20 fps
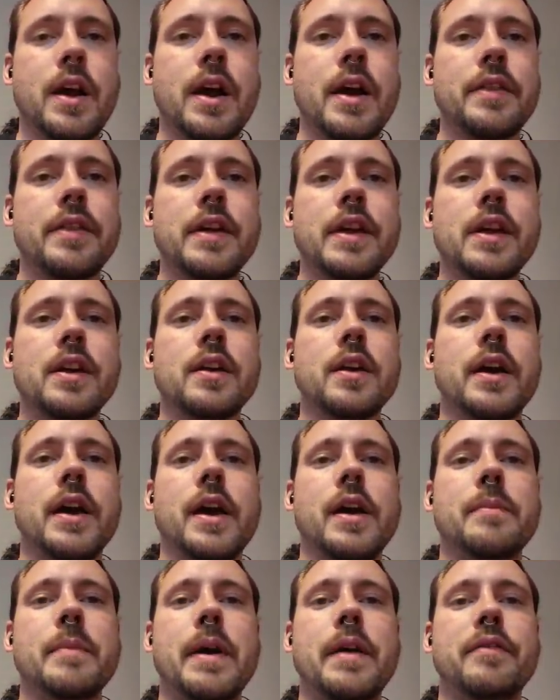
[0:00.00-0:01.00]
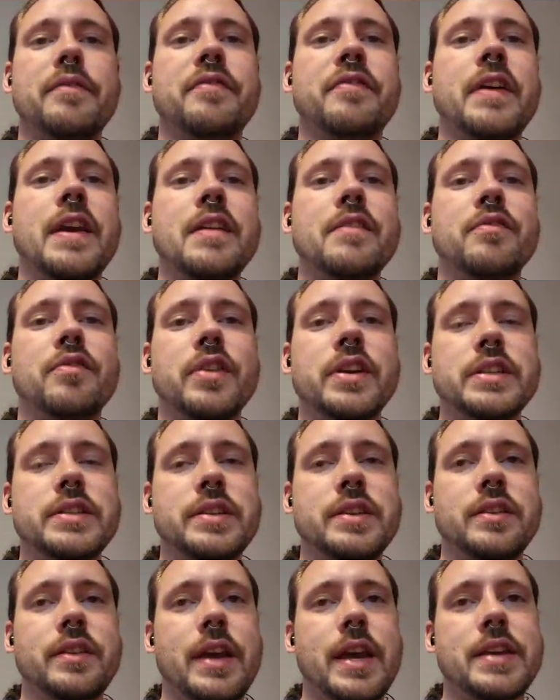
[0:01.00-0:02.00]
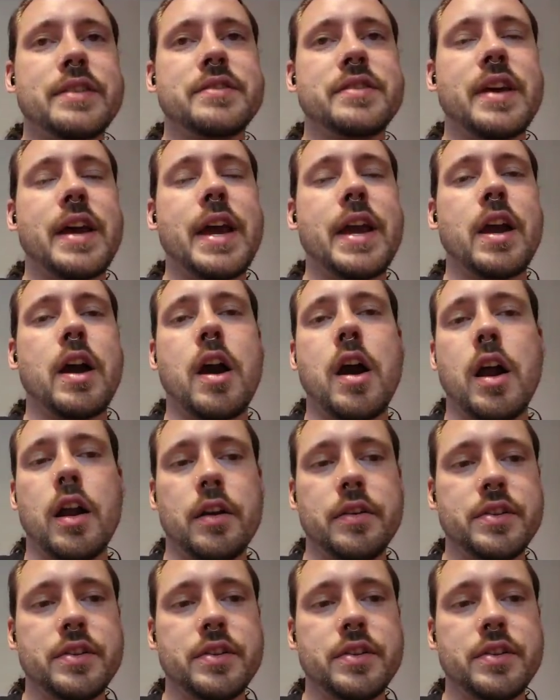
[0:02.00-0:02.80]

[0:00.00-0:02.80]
I think my favorite SIR,